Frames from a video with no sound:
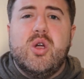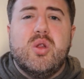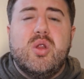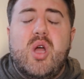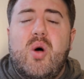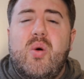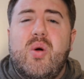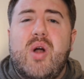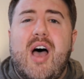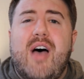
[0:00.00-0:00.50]

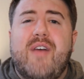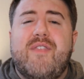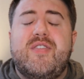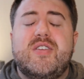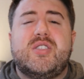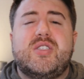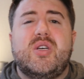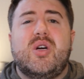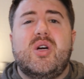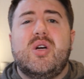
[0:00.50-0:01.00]
loan
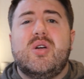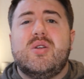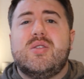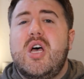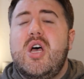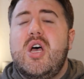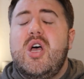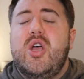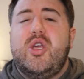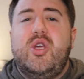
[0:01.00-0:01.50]
officers,
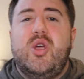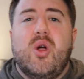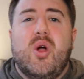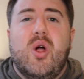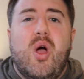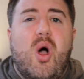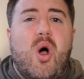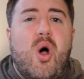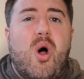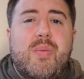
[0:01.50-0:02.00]
your
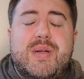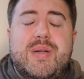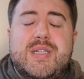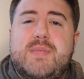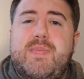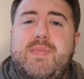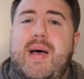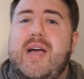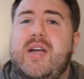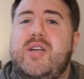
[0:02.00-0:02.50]
home
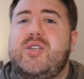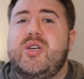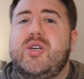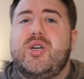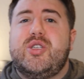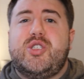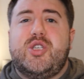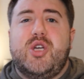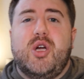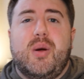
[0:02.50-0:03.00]

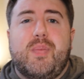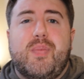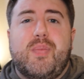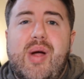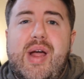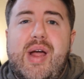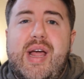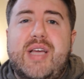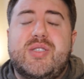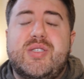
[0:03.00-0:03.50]
inspectors, your
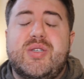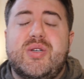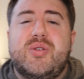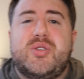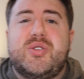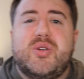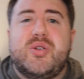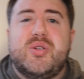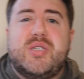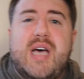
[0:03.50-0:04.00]
appraisers,
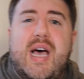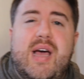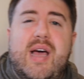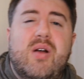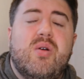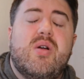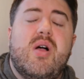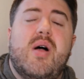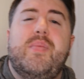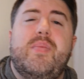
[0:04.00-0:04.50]
your title
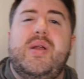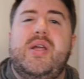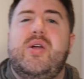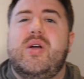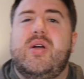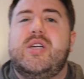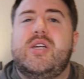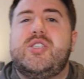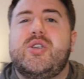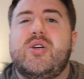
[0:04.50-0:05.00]
company, your
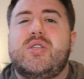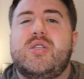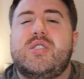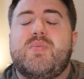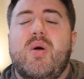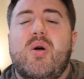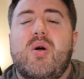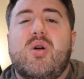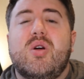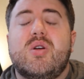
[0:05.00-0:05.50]
insurance
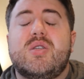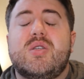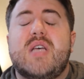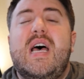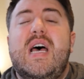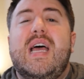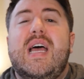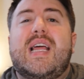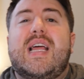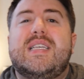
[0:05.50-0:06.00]
brokers,
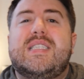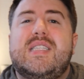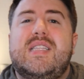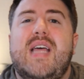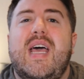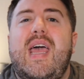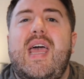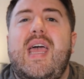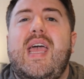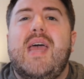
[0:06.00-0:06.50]
because
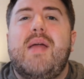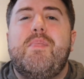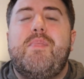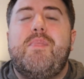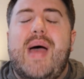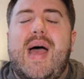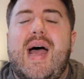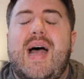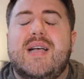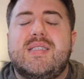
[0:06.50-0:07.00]
they can
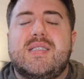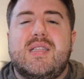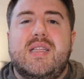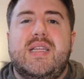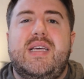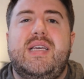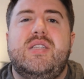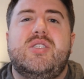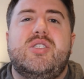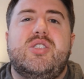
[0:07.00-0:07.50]
pass
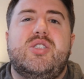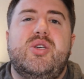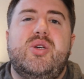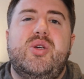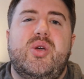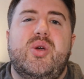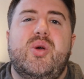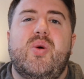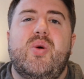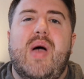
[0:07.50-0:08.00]
leads to
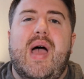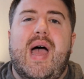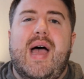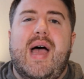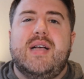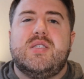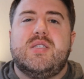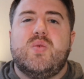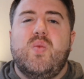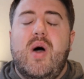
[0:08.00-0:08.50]
you
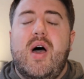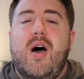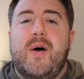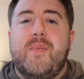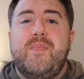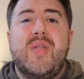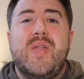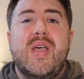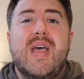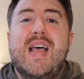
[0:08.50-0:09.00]
as
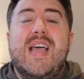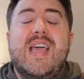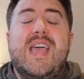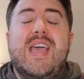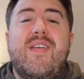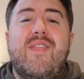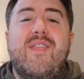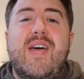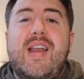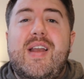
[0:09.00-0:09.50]
well.
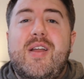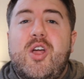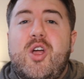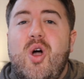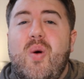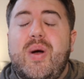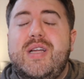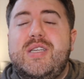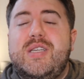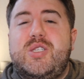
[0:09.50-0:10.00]
Even
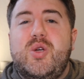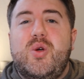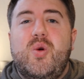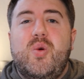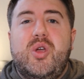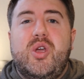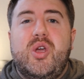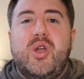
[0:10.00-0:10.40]
going to,